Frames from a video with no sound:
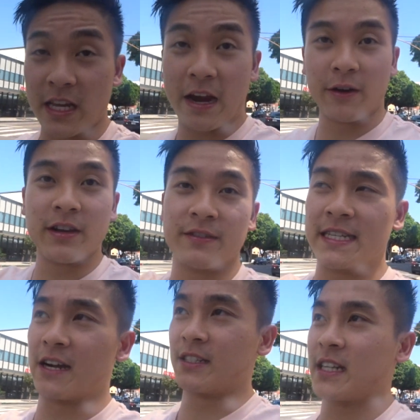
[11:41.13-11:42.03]
area of
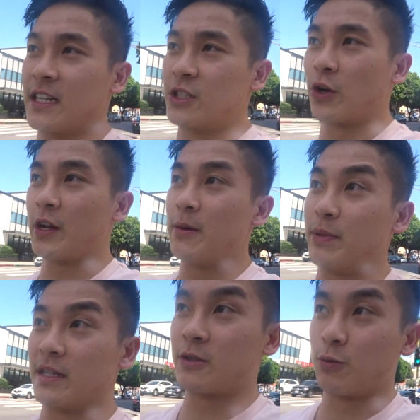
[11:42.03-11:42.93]
town is kind of dirty,
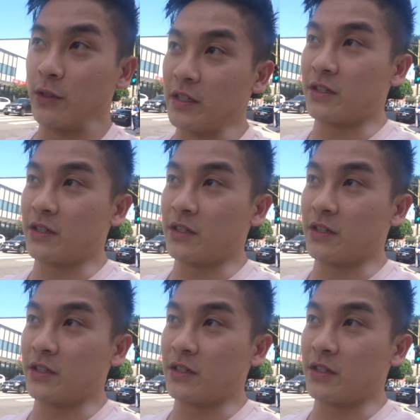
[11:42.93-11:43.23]
but it's really